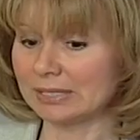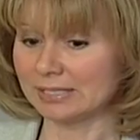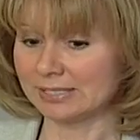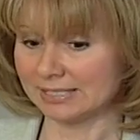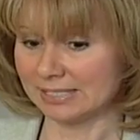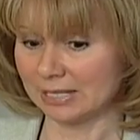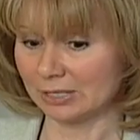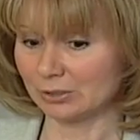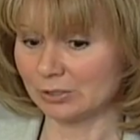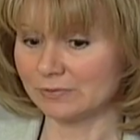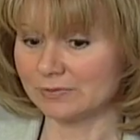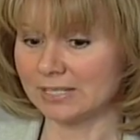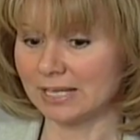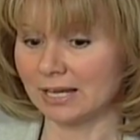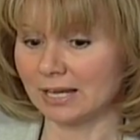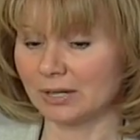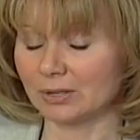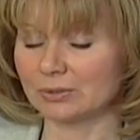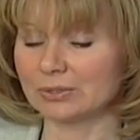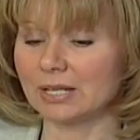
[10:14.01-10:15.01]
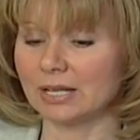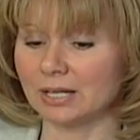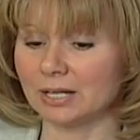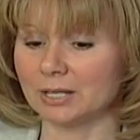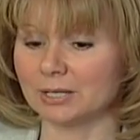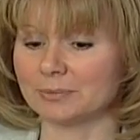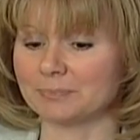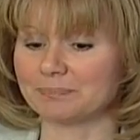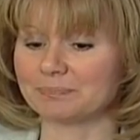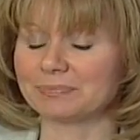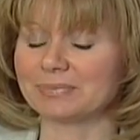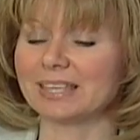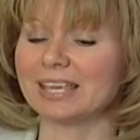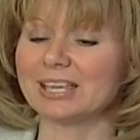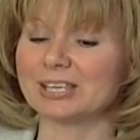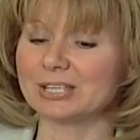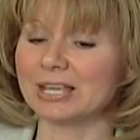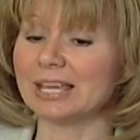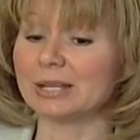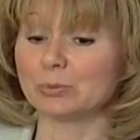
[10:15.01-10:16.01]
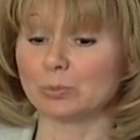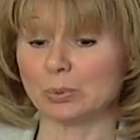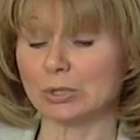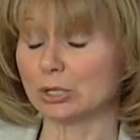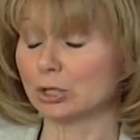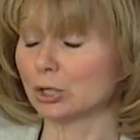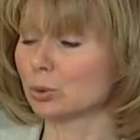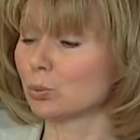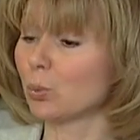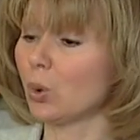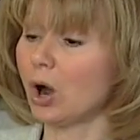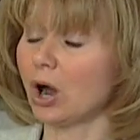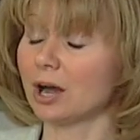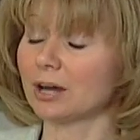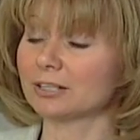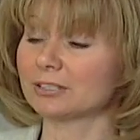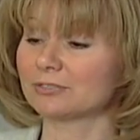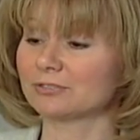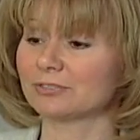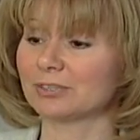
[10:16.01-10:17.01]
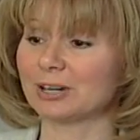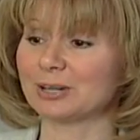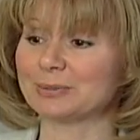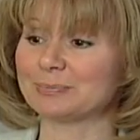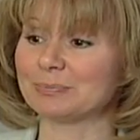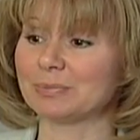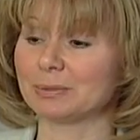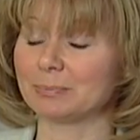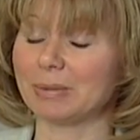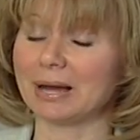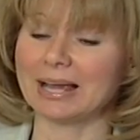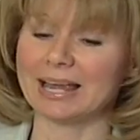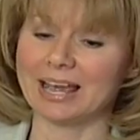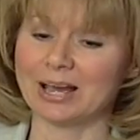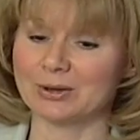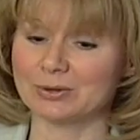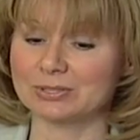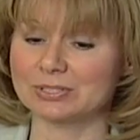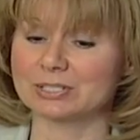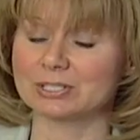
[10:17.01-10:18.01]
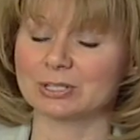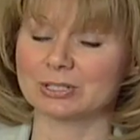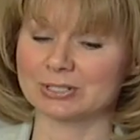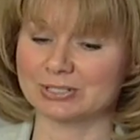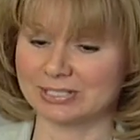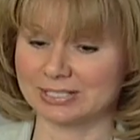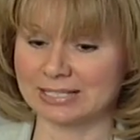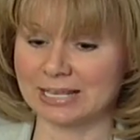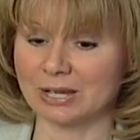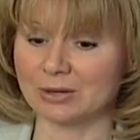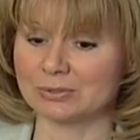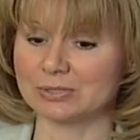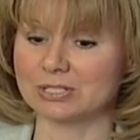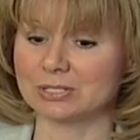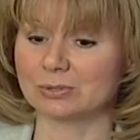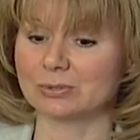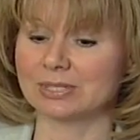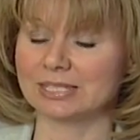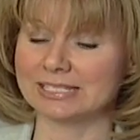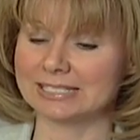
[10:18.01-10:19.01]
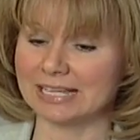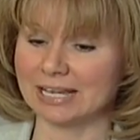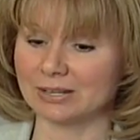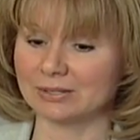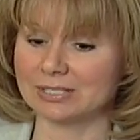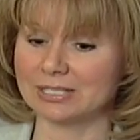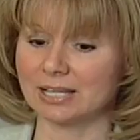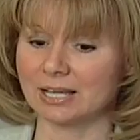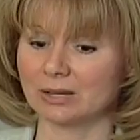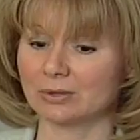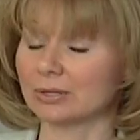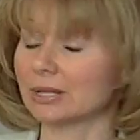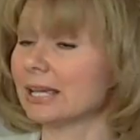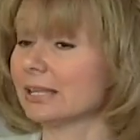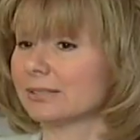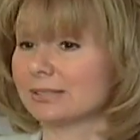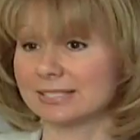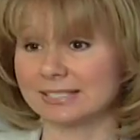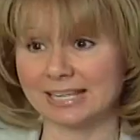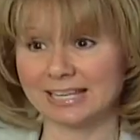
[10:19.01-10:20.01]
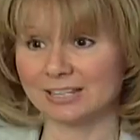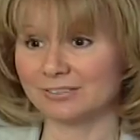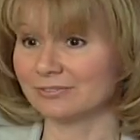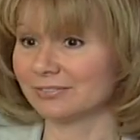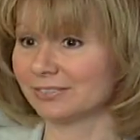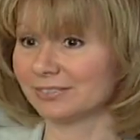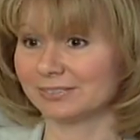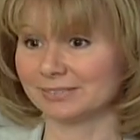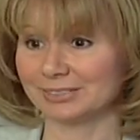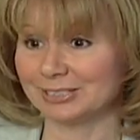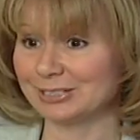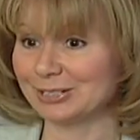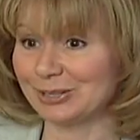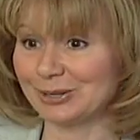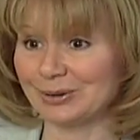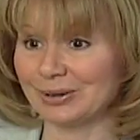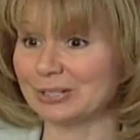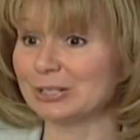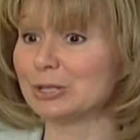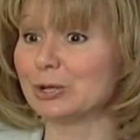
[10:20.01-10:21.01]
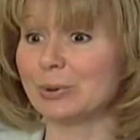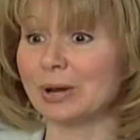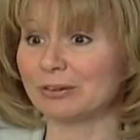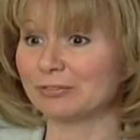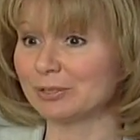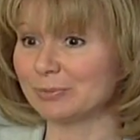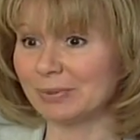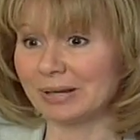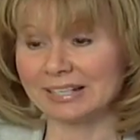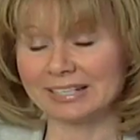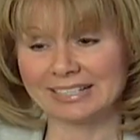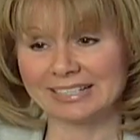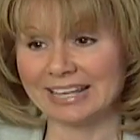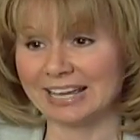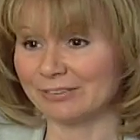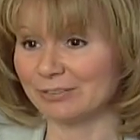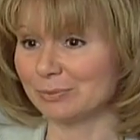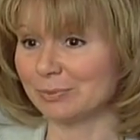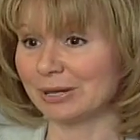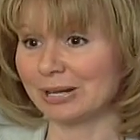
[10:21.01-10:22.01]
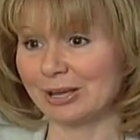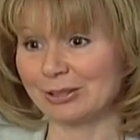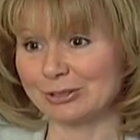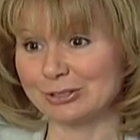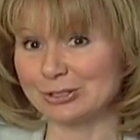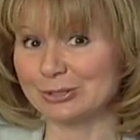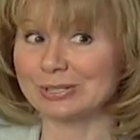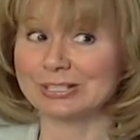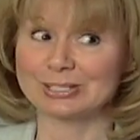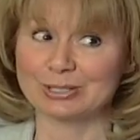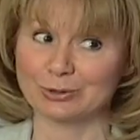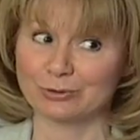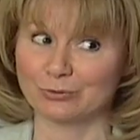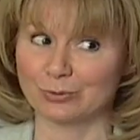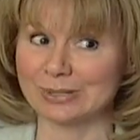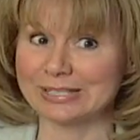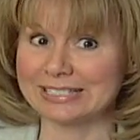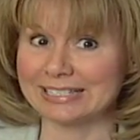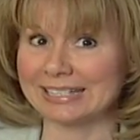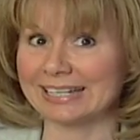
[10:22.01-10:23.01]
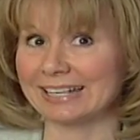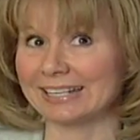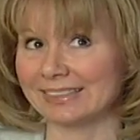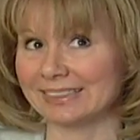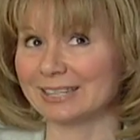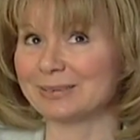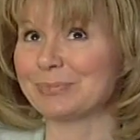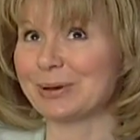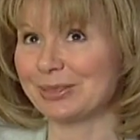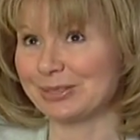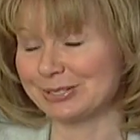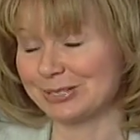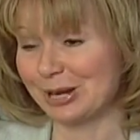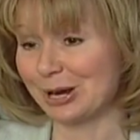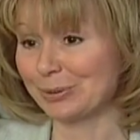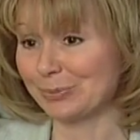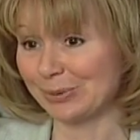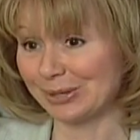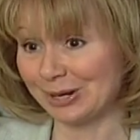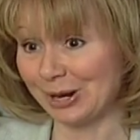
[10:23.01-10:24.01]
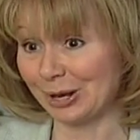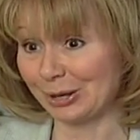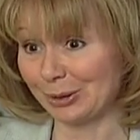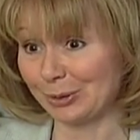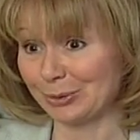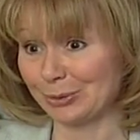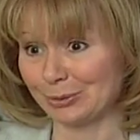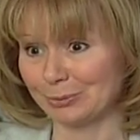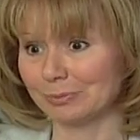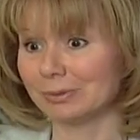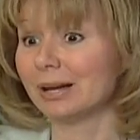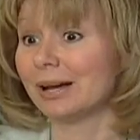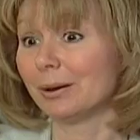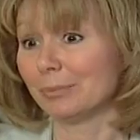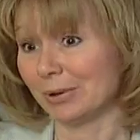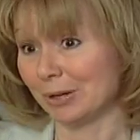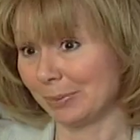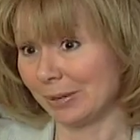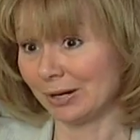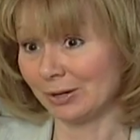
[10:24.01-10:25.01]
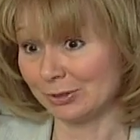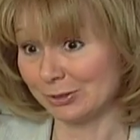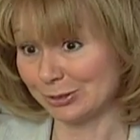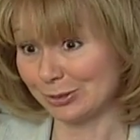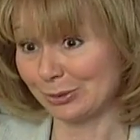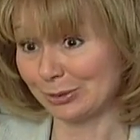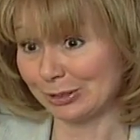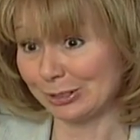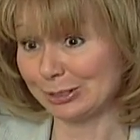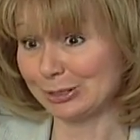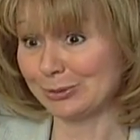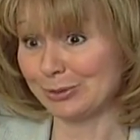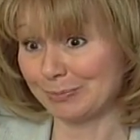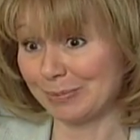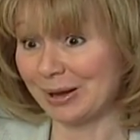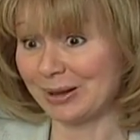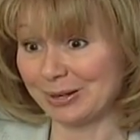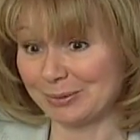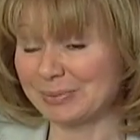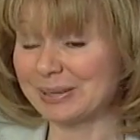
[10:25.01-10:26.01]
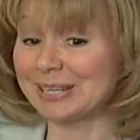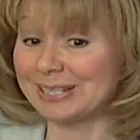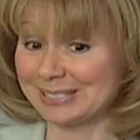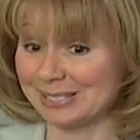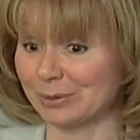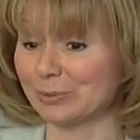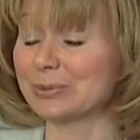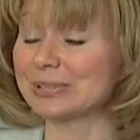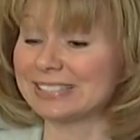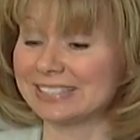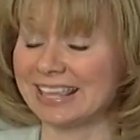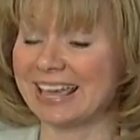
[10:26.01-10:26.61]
the center of town. And we could walk from my house to down to the downtown safe, you know, knew everybody, everybody on the street. So if we did anything by the time we got home, my parents already knew about it because it was